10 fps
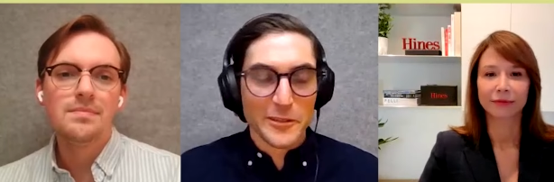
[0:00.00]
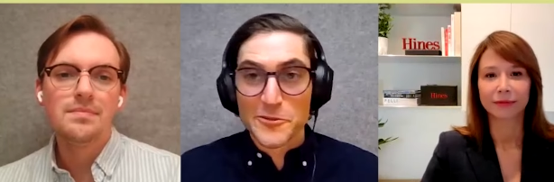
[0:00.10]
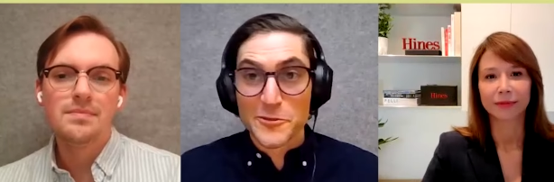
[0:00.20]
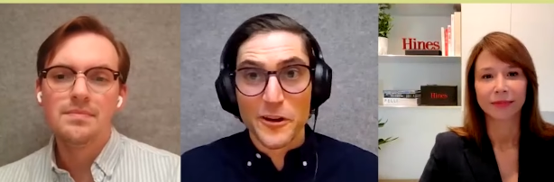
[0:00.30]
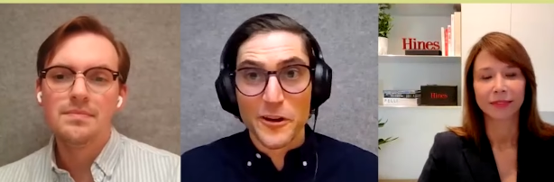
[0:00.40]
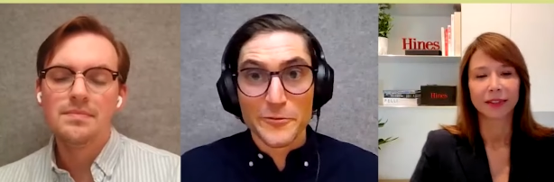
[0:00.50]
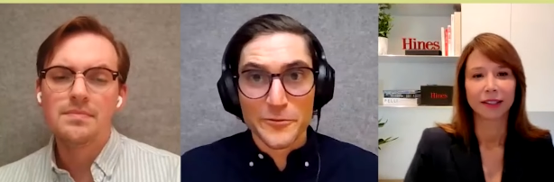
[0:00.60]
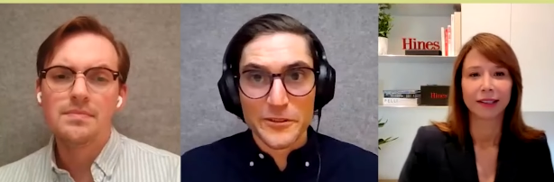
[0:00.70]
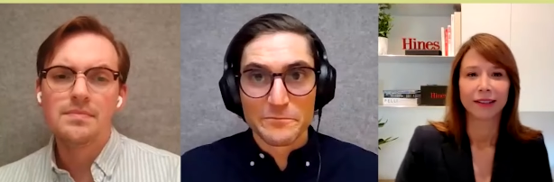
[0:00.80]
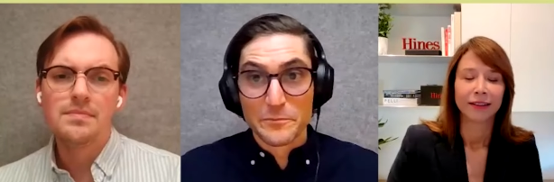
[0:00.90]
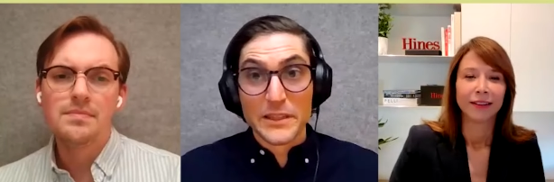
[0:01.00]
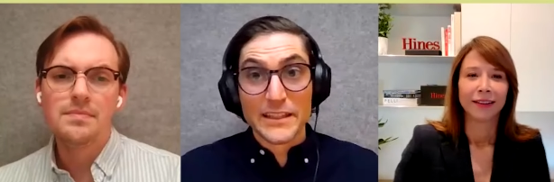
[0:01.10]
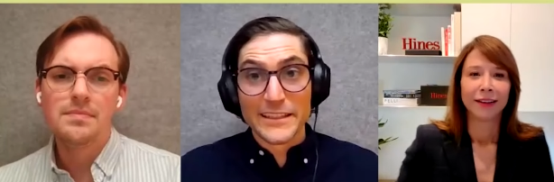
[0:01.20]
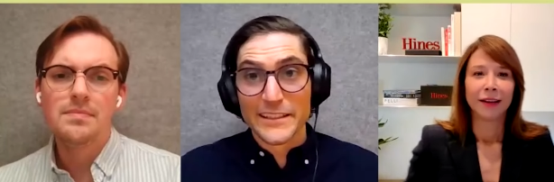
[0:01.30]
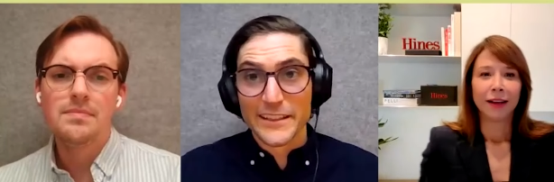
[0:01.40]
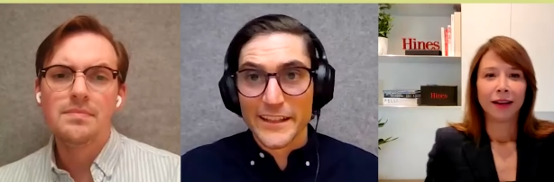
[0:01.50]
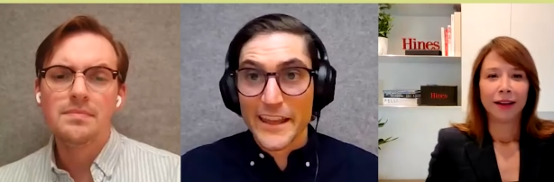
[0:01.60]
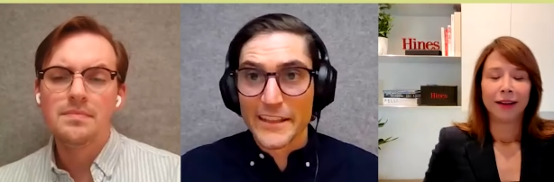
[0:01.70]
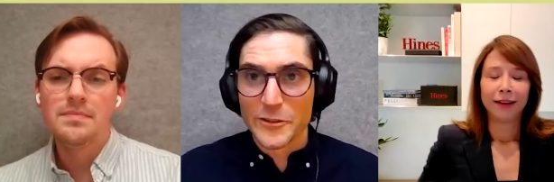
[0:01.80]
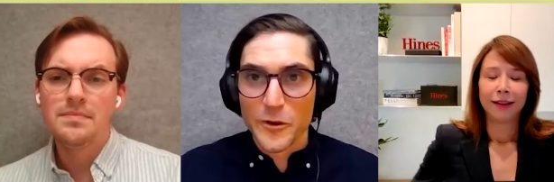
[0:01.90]
Speaker 1: close to 100 billion in
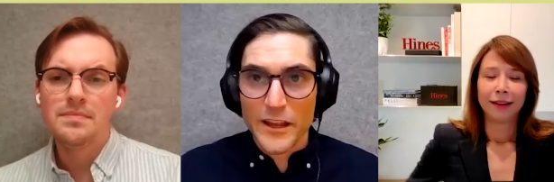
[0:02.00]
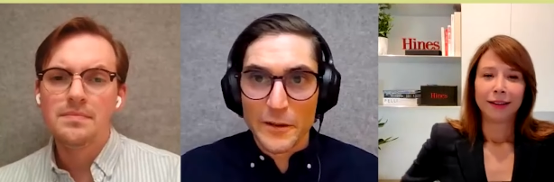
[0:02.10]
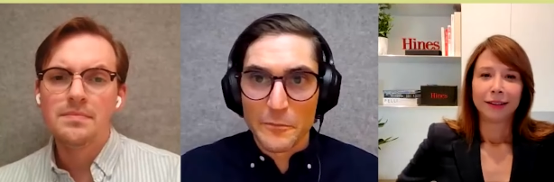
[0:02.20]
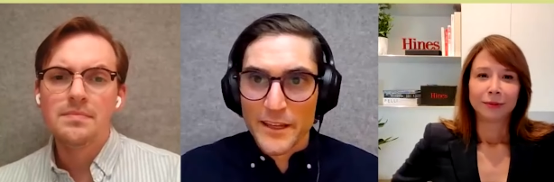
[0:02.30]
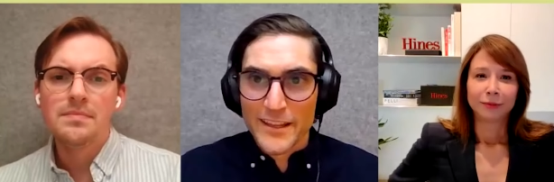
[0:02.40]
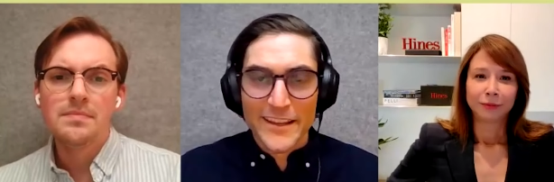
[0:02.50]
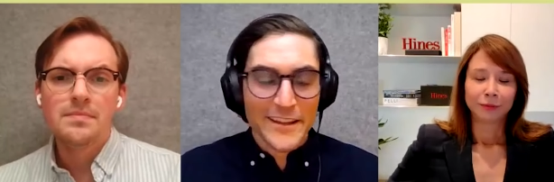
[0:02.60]
AUM.